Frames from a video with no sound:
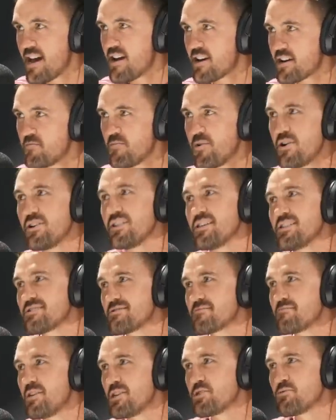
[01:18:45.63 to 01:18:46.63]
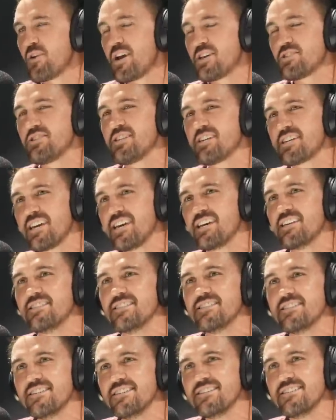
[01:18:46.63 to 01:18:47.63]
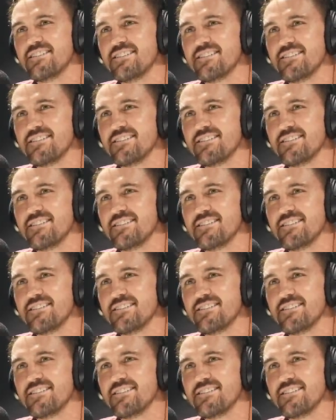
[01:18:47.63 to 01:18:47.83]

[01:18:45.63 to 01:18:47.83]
Come on, let's let's wrestle again. You should